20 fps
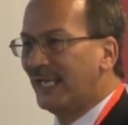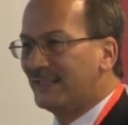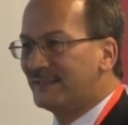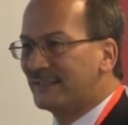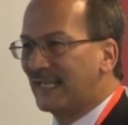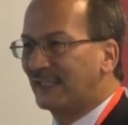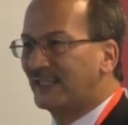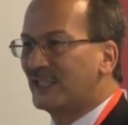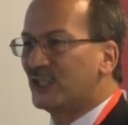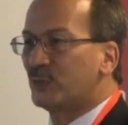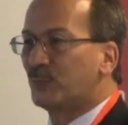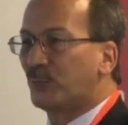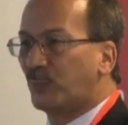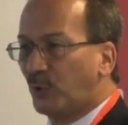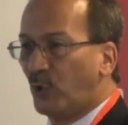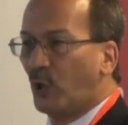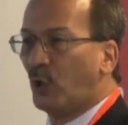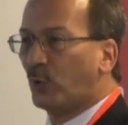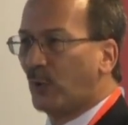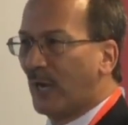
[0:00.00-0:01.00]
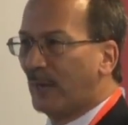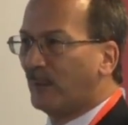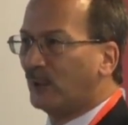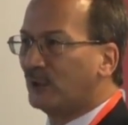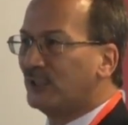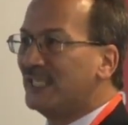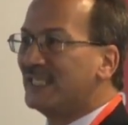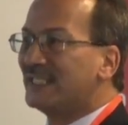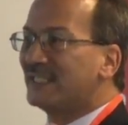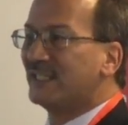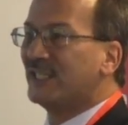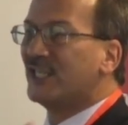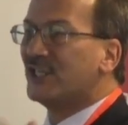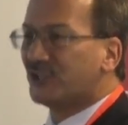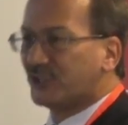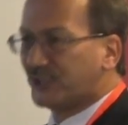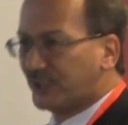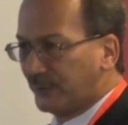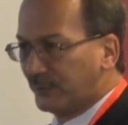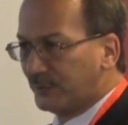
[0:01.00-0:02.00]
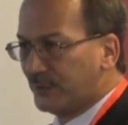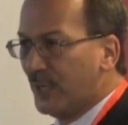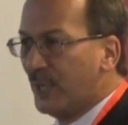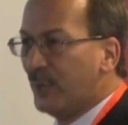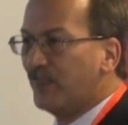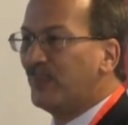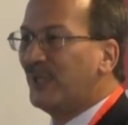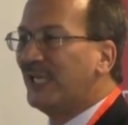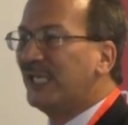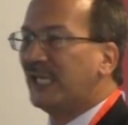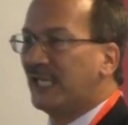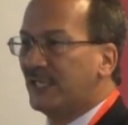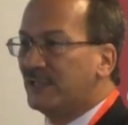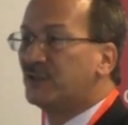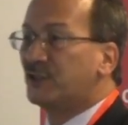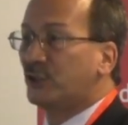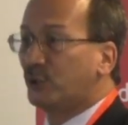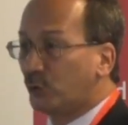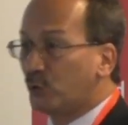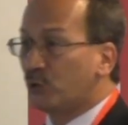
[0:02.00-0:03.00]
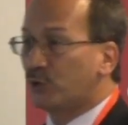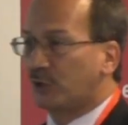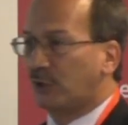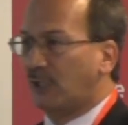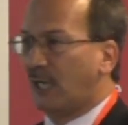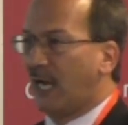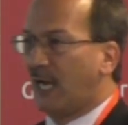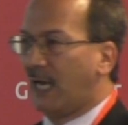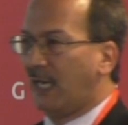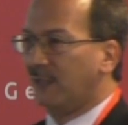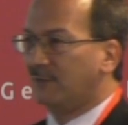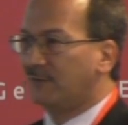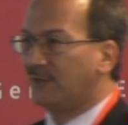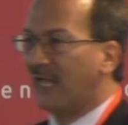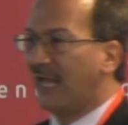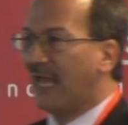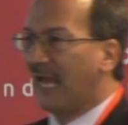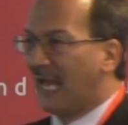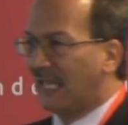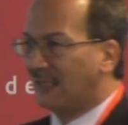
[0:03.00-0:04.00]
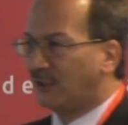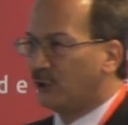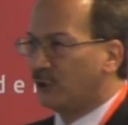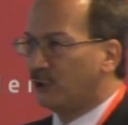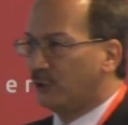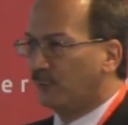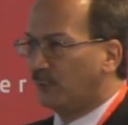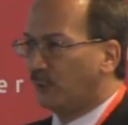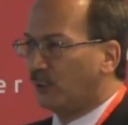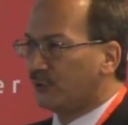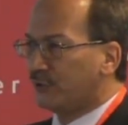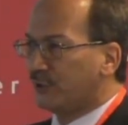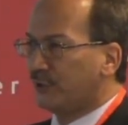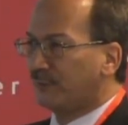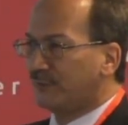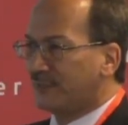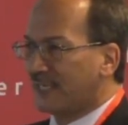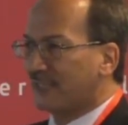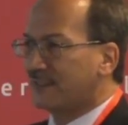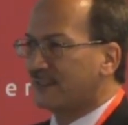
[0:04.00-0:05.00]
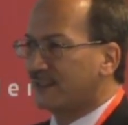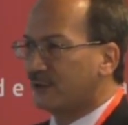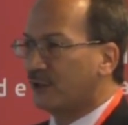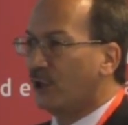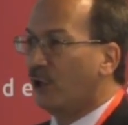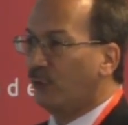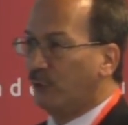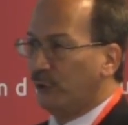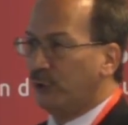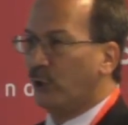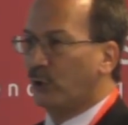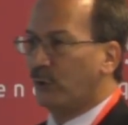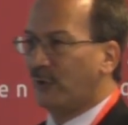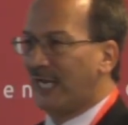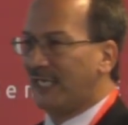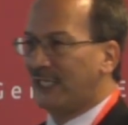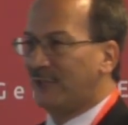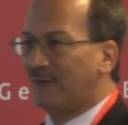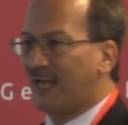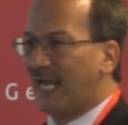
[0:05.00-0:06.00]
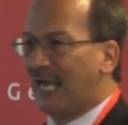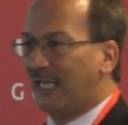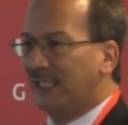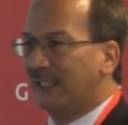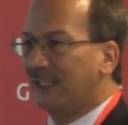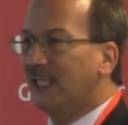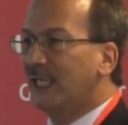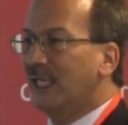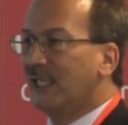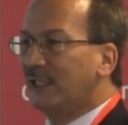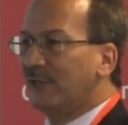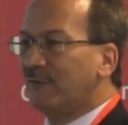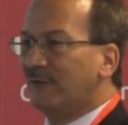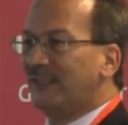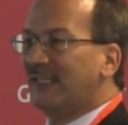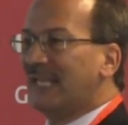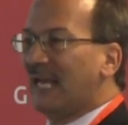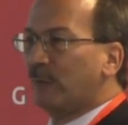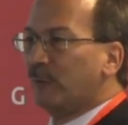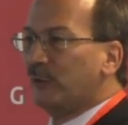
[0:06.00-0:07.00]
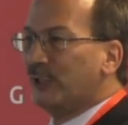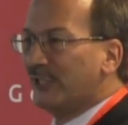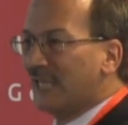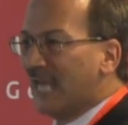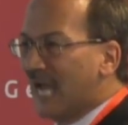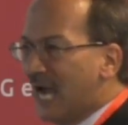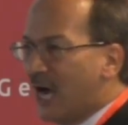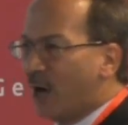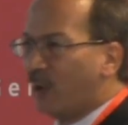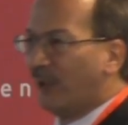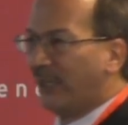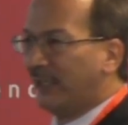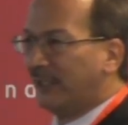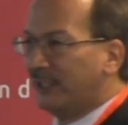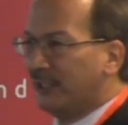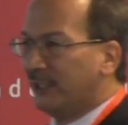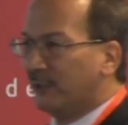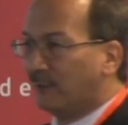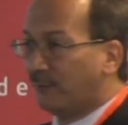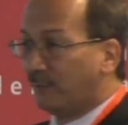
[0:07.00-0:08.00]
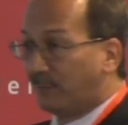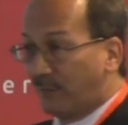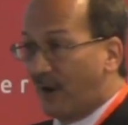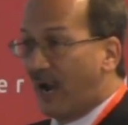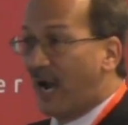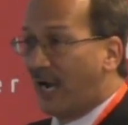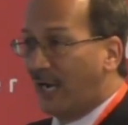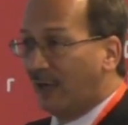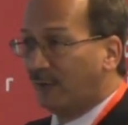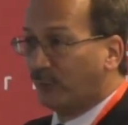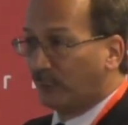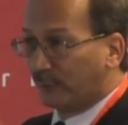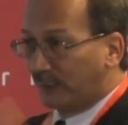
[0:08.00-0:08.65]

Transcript: is that this program or these initiatives be institutionalized at the University of Texas Rio Grande Valley. Given that we are now at year five